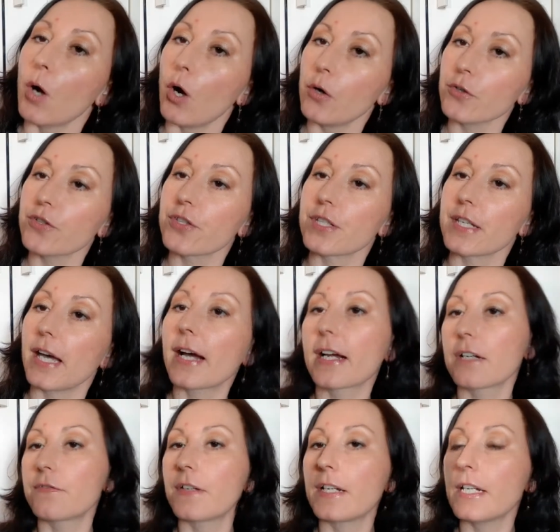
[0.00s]
AUSSIE, I
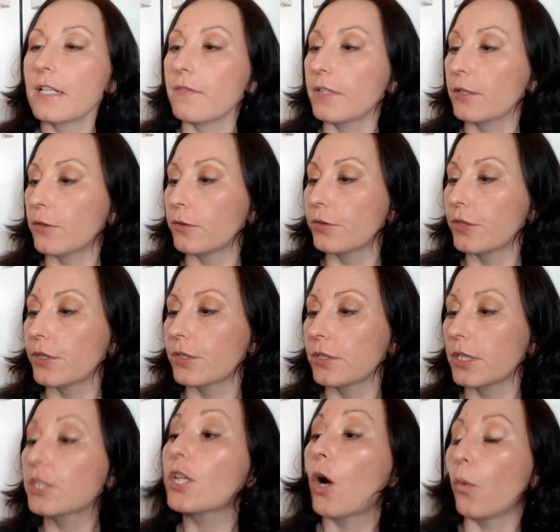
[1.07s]
have leave-in
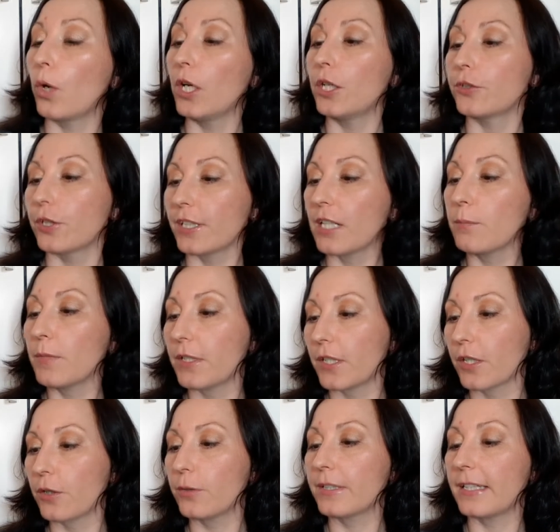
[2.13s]
conditioner. No, Total
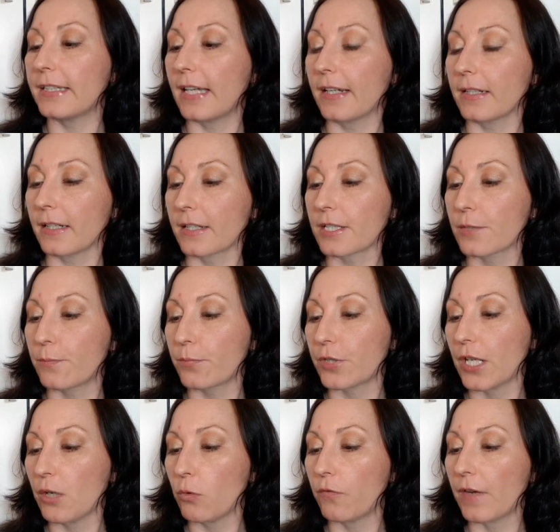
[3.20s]
Miracle Detangling
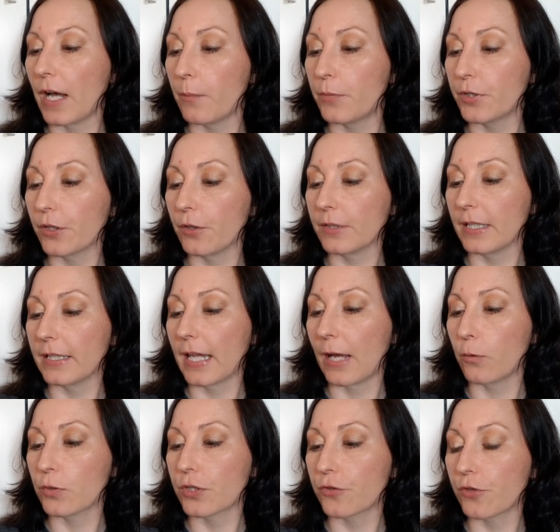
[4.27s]
Spray with apricot and
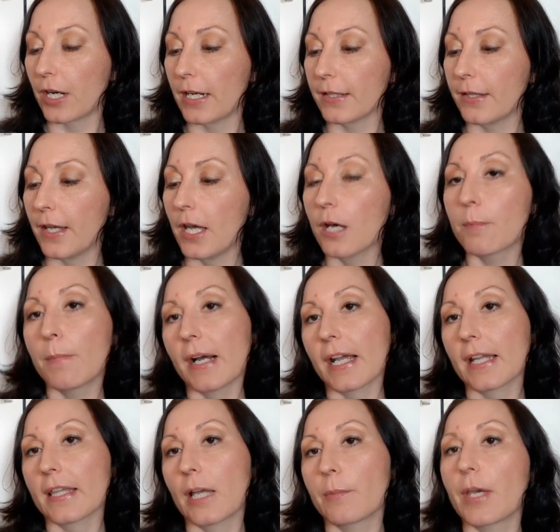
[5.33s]
Australian
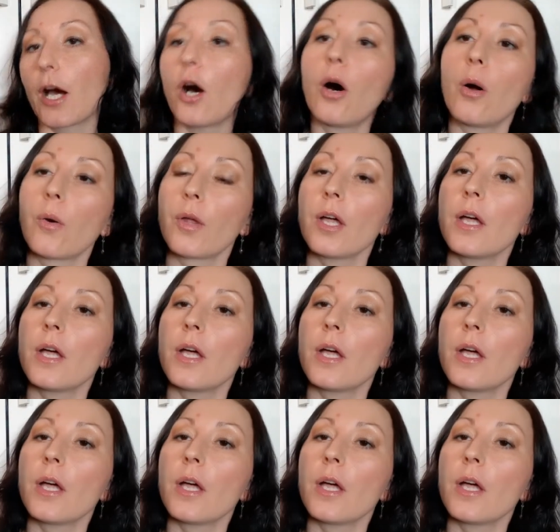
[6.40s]
macadamia oil.